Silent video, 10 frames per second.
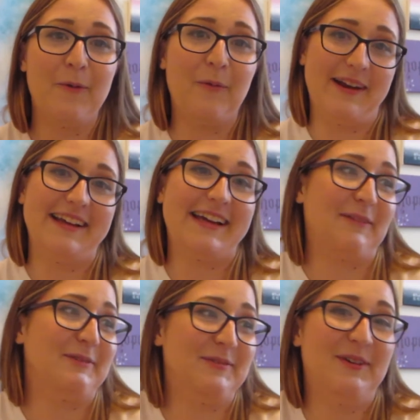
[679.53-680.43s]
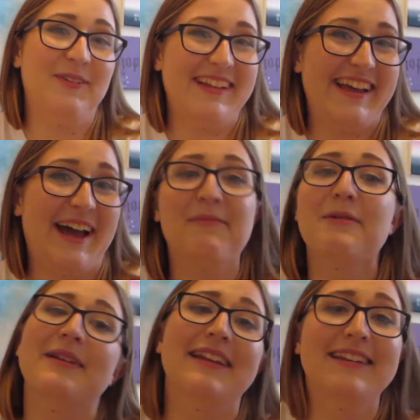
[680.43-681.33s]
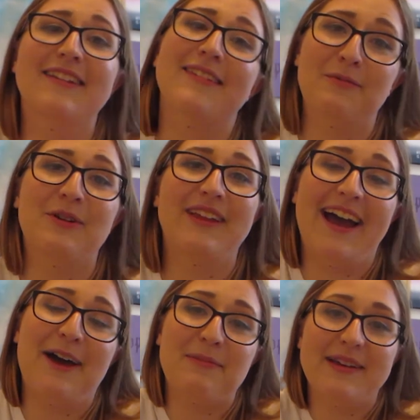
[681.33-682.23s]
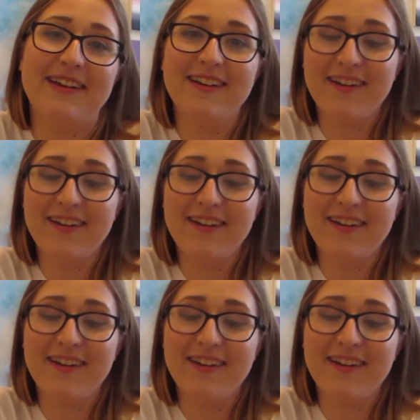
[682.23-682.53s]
wanting him to be really happy, but he did seem really happy.